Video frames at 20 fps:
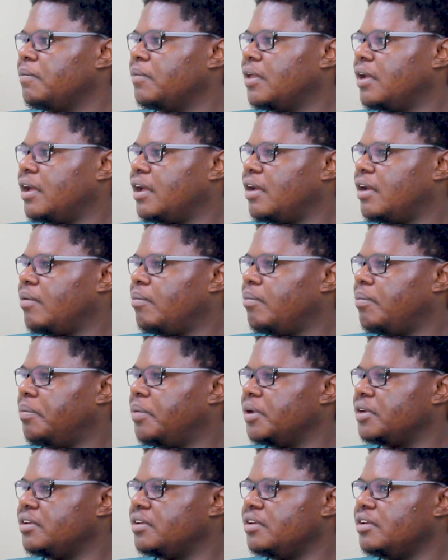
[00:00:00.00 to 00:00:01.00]

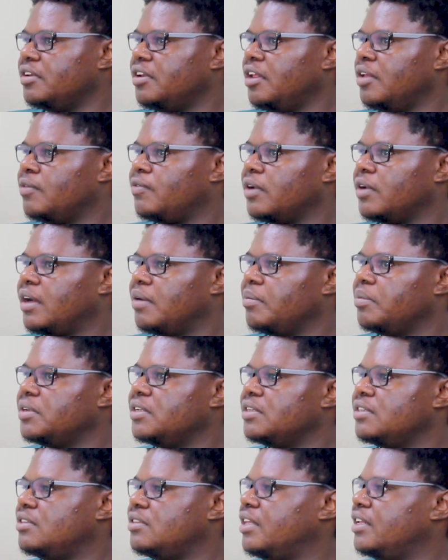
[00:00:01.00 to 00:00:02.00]
But if a
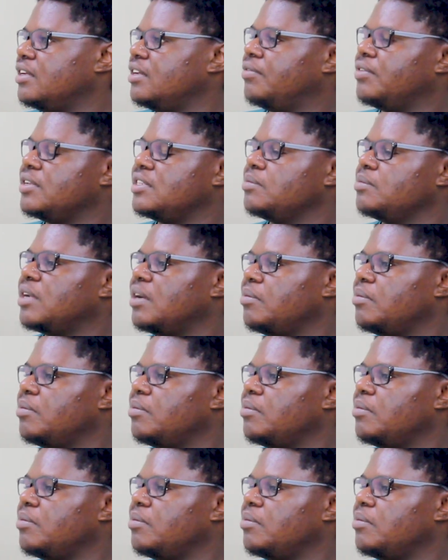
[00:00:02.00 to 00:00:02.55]
Zoom